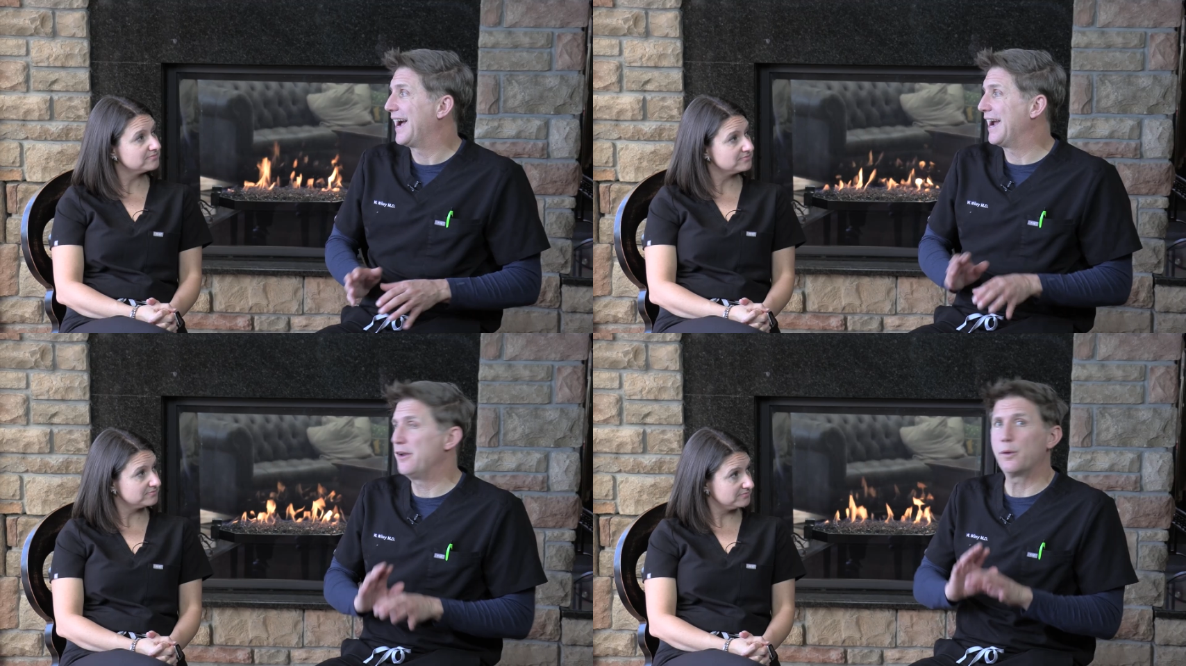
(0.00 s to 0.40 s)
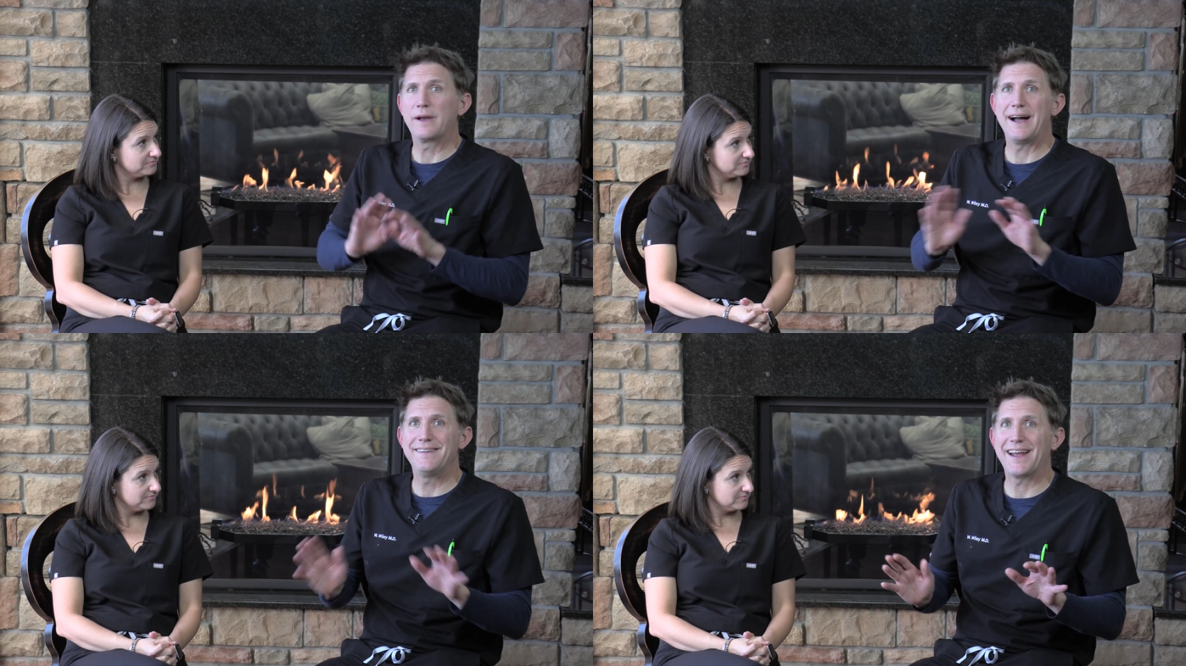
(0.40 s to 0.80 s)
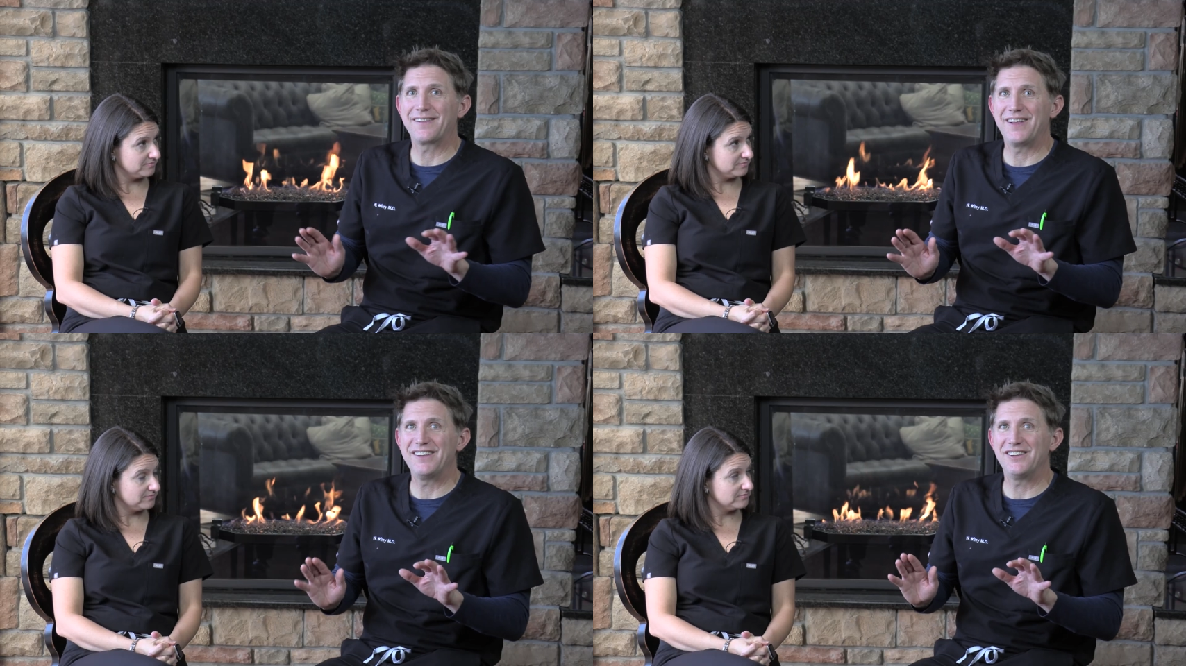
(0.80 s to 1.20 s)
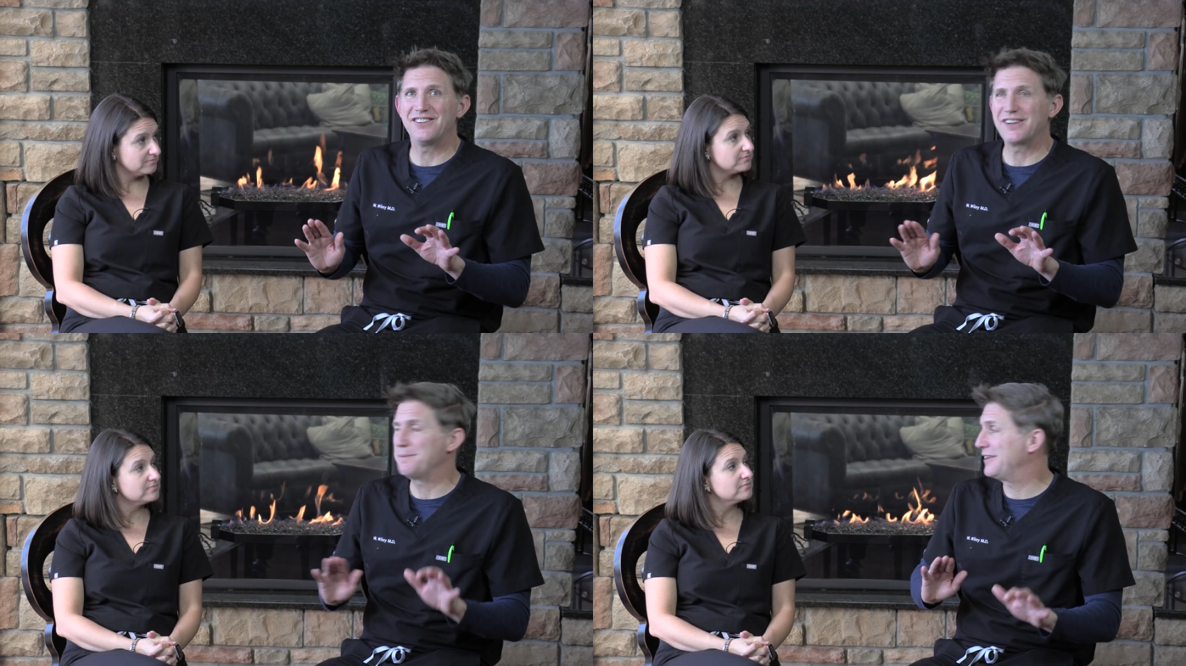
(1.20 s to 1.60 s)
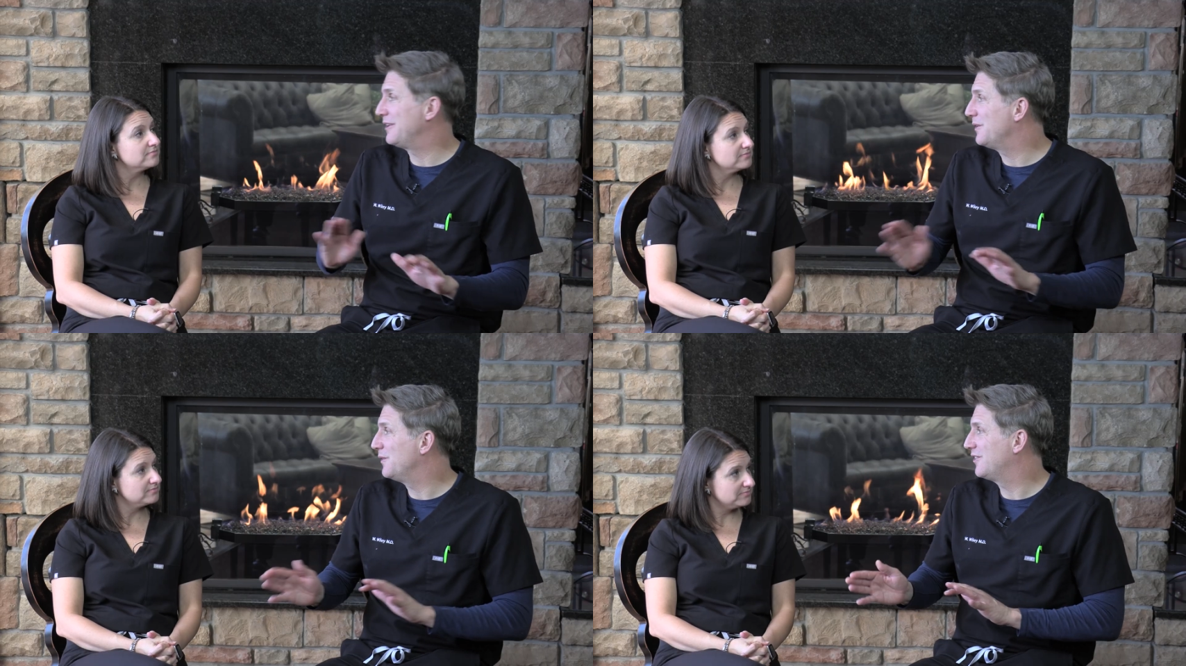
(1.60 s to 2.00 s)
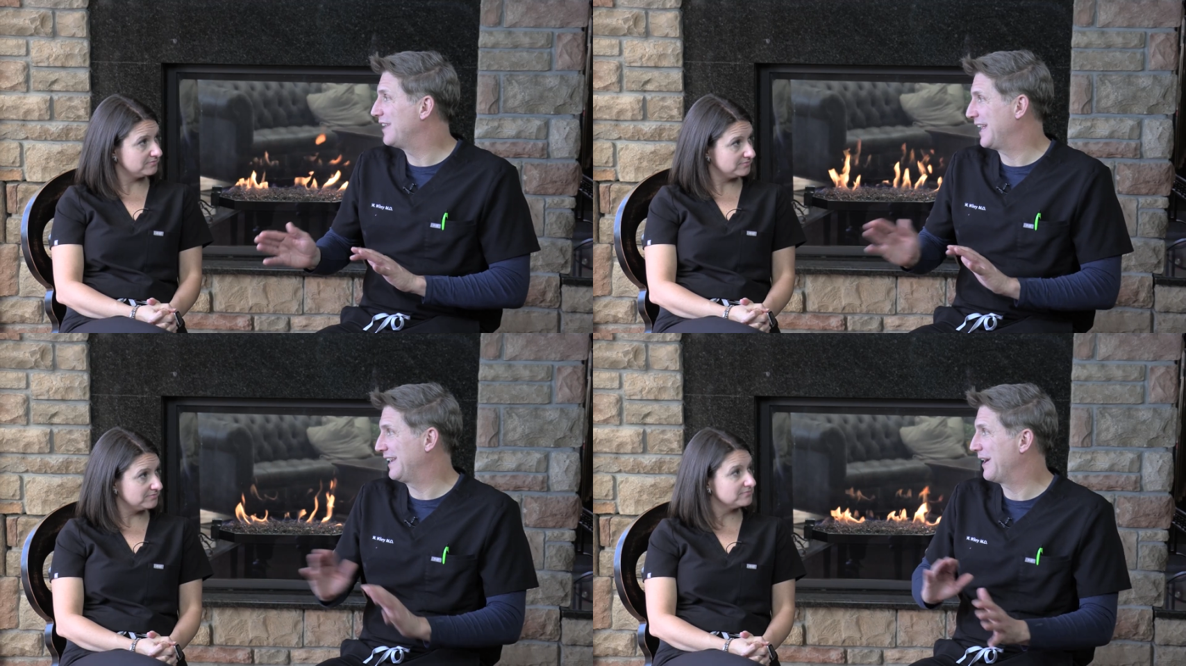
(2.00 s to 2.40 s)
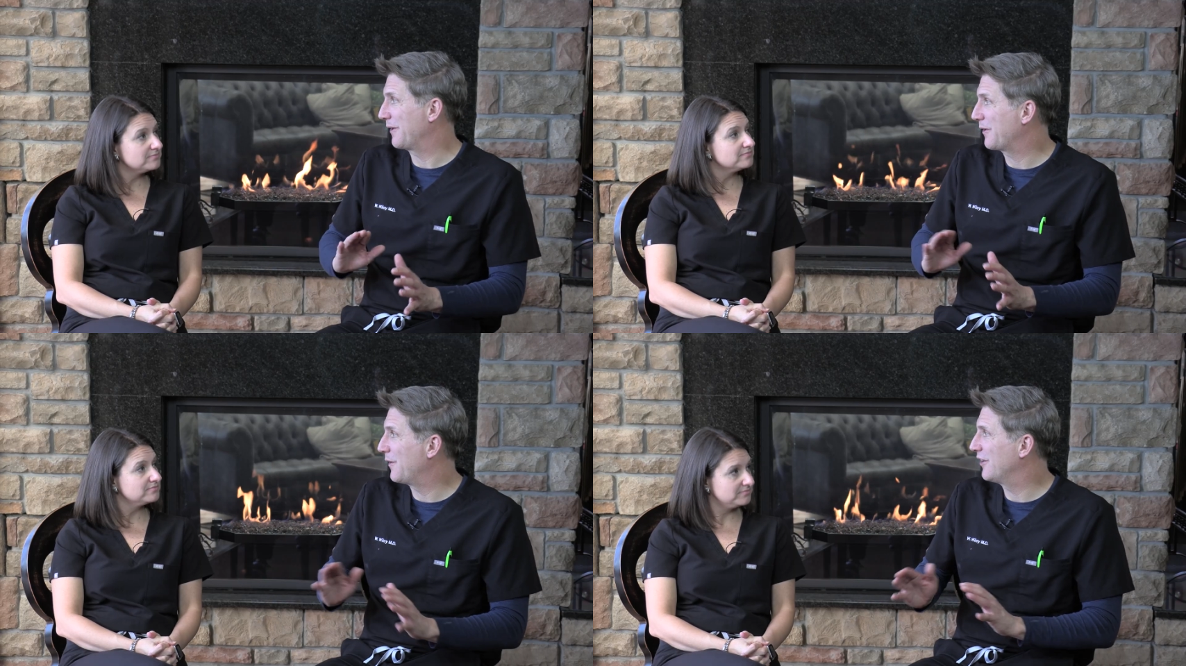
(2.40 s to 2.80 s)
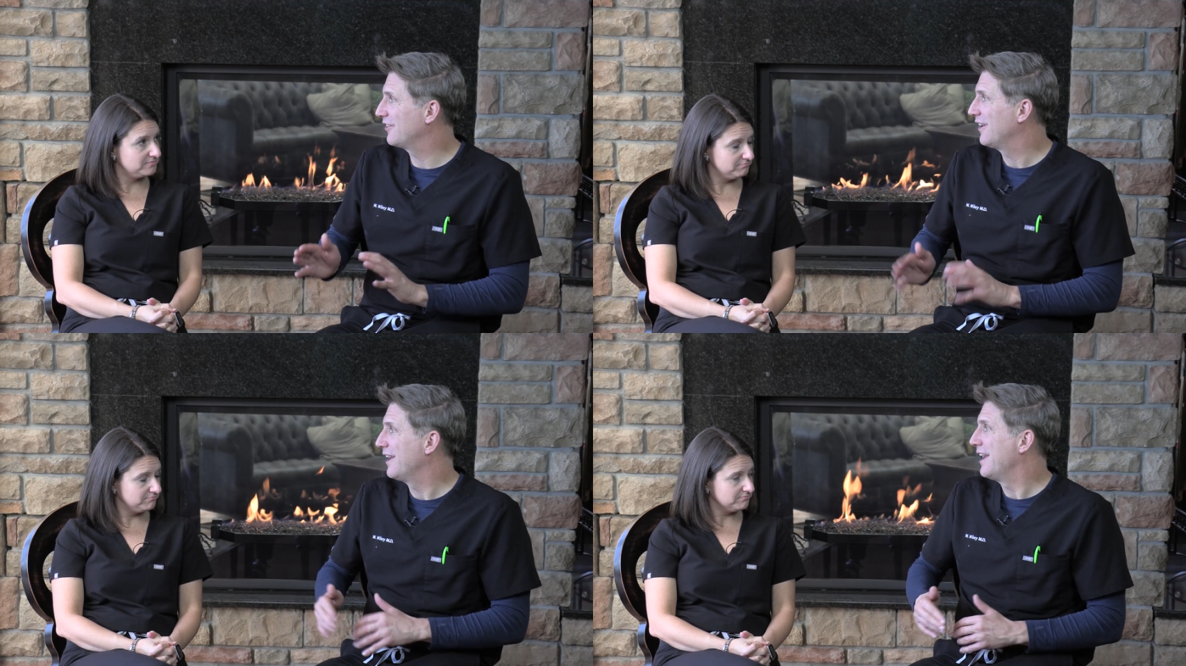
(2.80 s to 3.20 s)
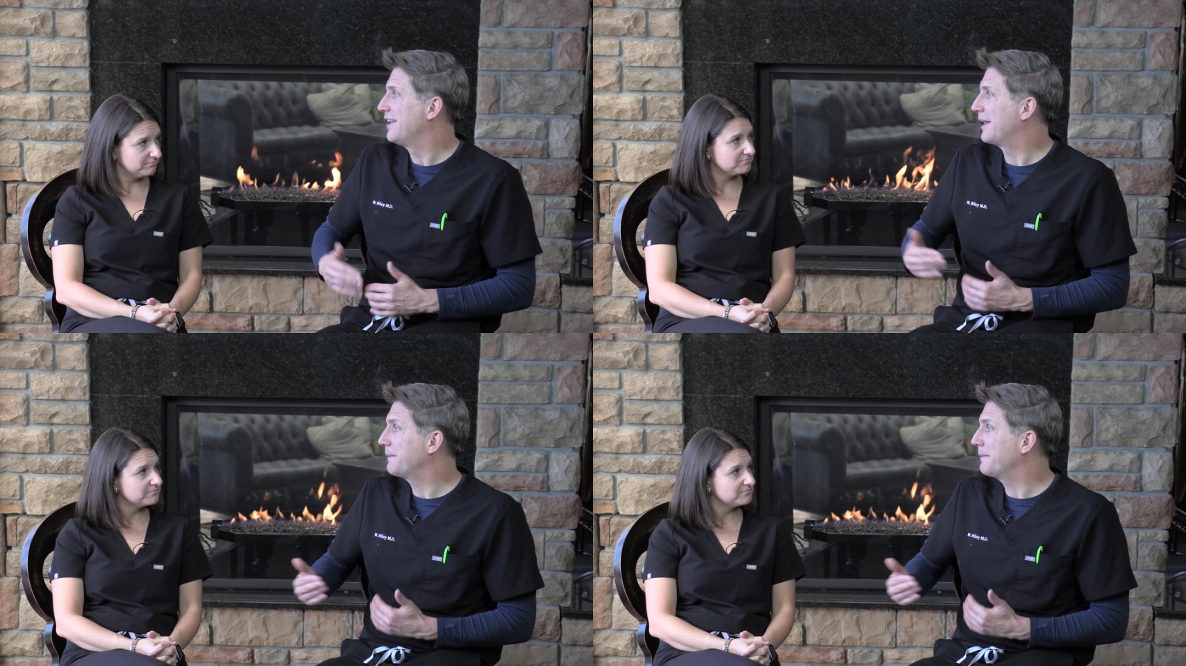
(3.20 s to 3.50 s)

Speaker 1: I know contact lenses can be used in keratoconus. Mm-hmm.